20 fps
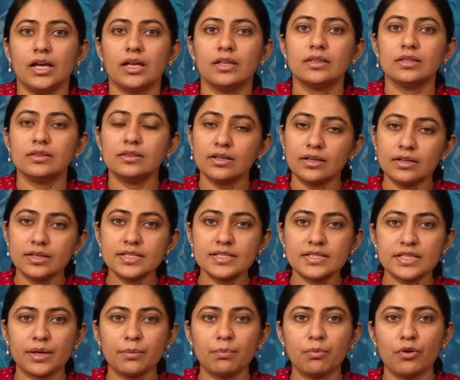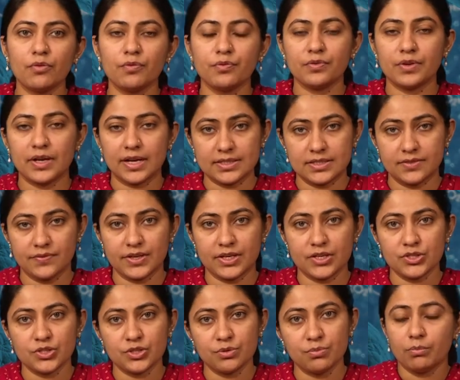In the third step of
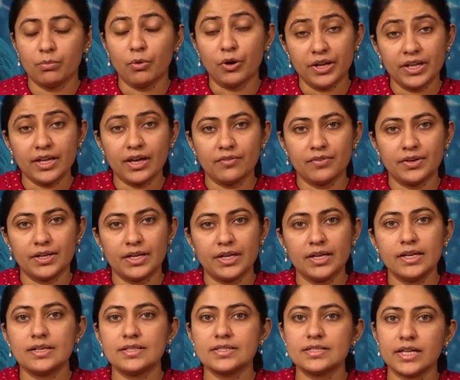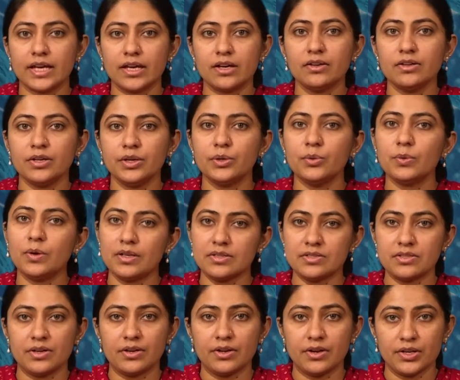classification, body cavity is taken into
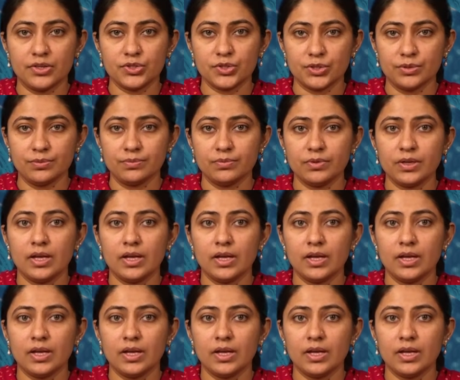consideration.